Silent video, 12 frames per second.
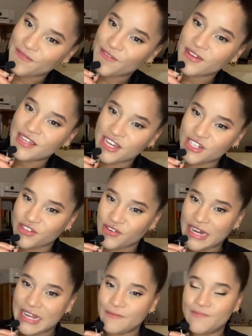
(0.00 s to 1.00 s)
for
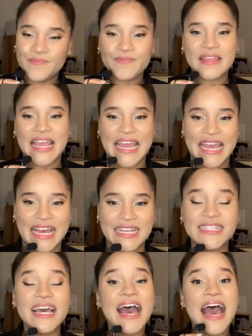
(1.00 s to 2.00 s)
luxury,
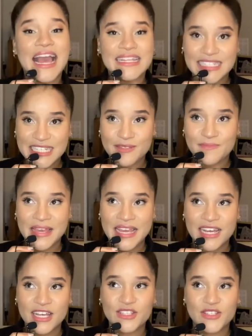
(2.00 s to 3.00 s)
and I did
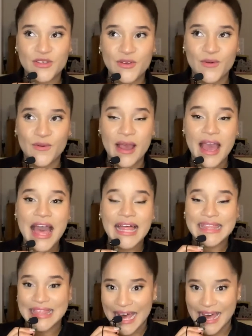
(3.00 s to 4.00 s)
speak to
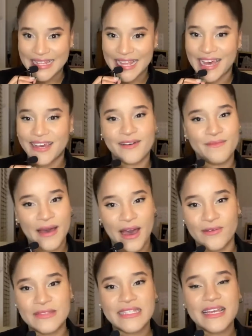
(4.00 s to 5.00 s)
Lala
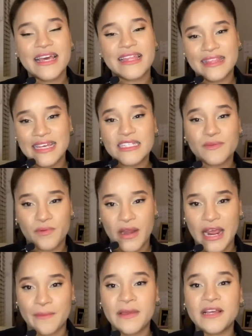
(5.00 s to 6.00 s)
about this
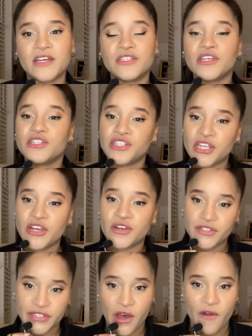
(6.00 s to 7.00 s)
brand because she
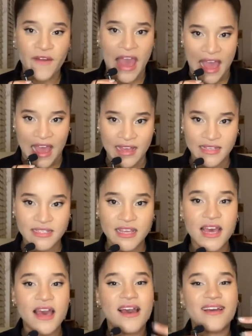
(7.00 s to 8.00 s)
herself has
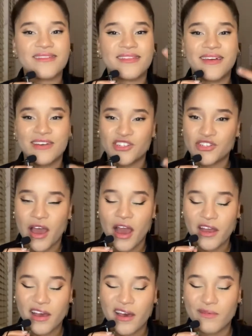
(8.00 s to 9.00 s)
the
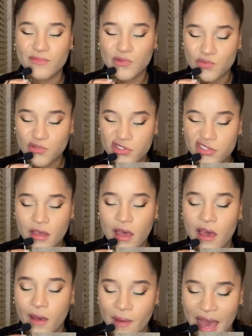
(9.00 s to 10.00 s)
Jacques Amouce
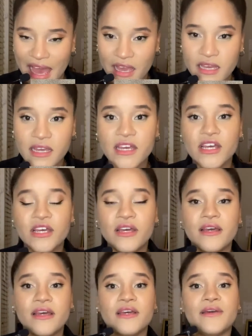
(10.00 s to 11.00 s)
bag.
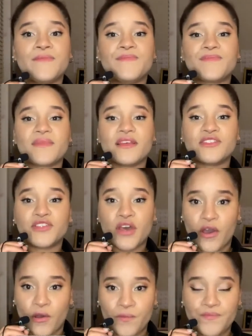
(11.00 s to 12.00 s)

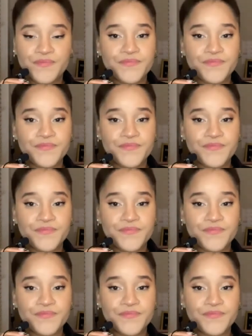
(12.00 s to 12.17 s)
So